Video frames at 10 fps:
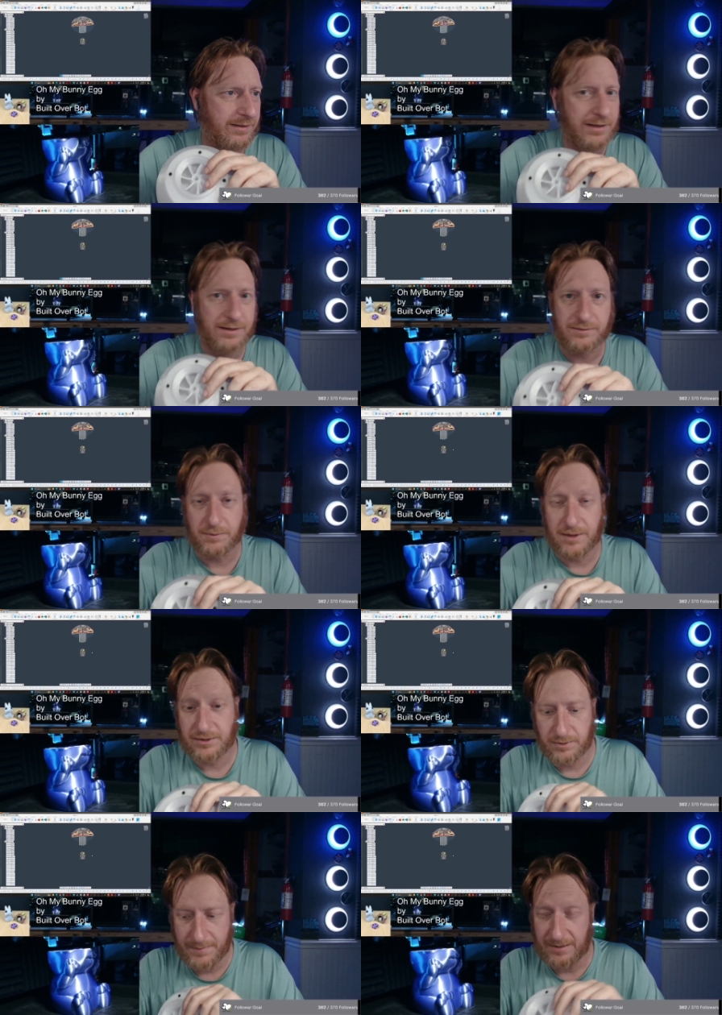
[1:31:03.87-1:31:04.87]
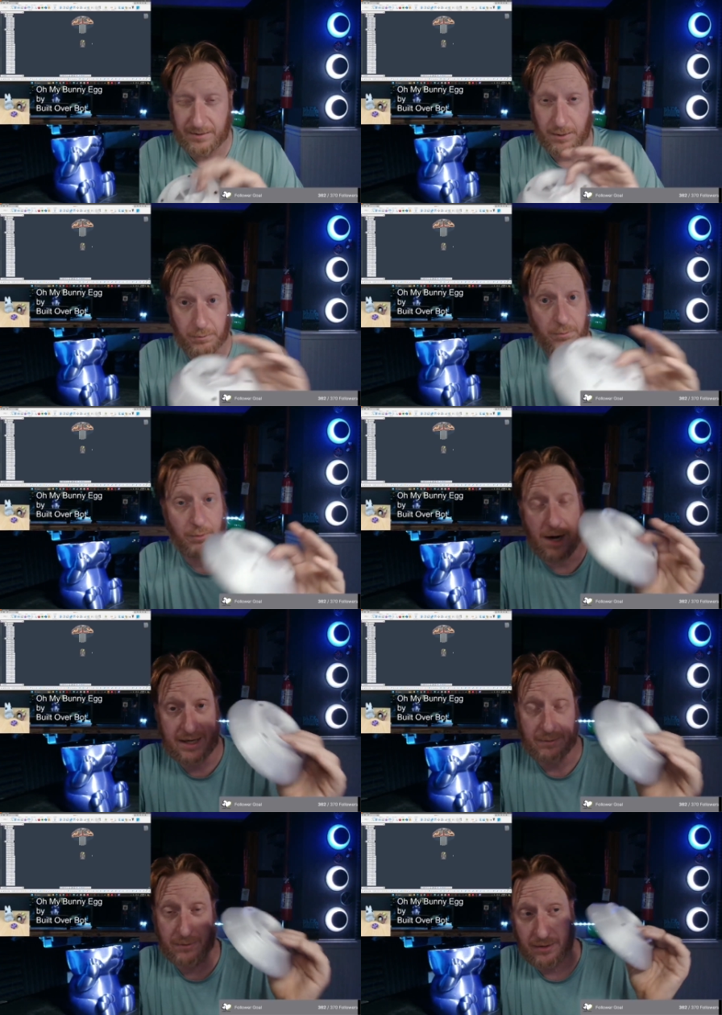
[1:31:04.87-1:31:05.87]
So we're actually going to make a
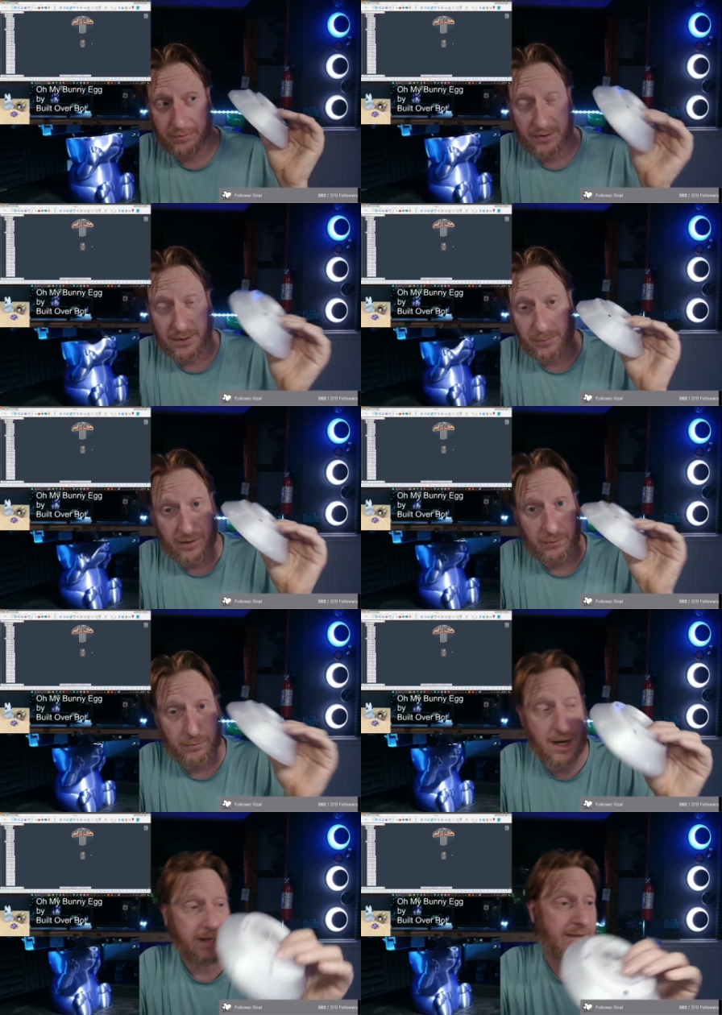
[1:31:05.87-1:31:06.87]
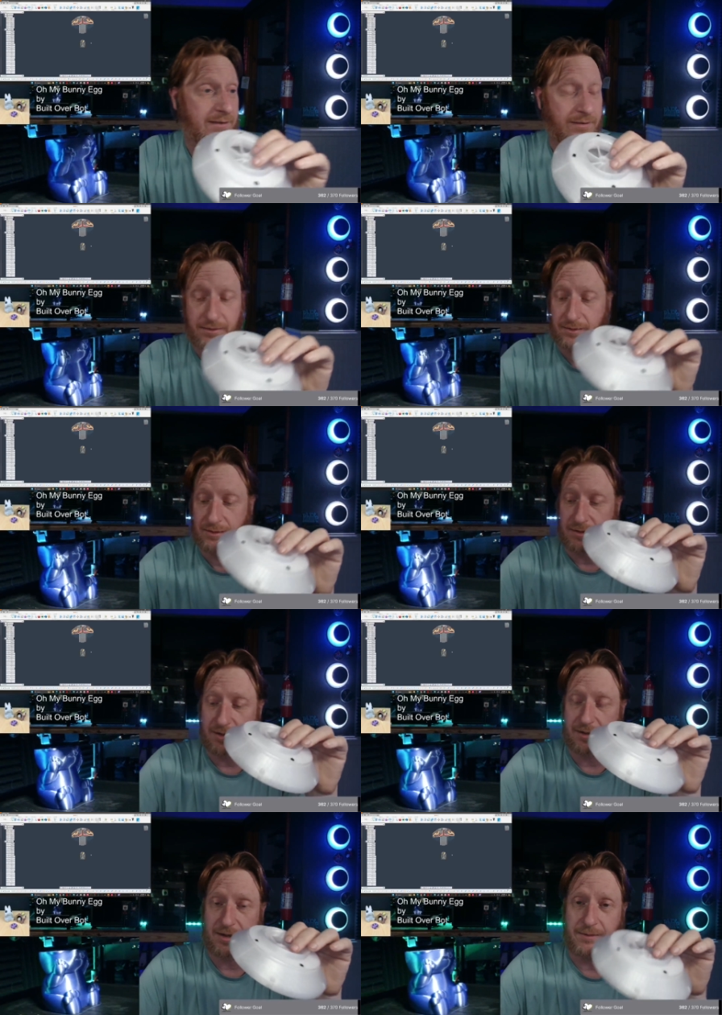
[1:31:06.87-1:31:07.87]
rocket. We're going to 3D print a rocket.
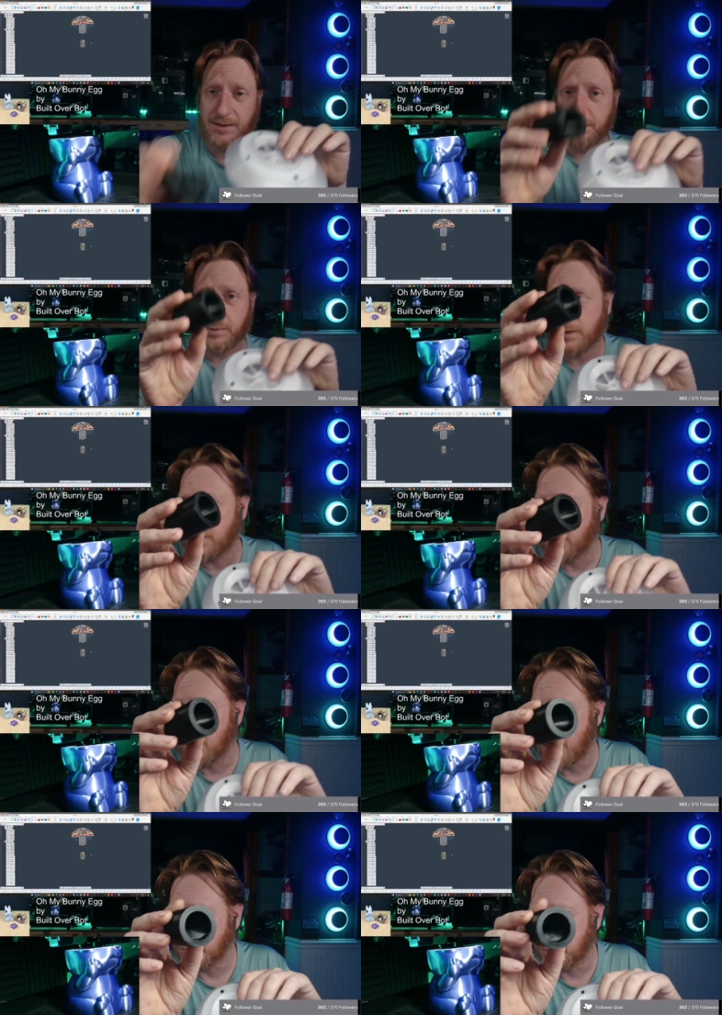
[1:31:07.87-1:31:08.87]
I already printed a nozzle.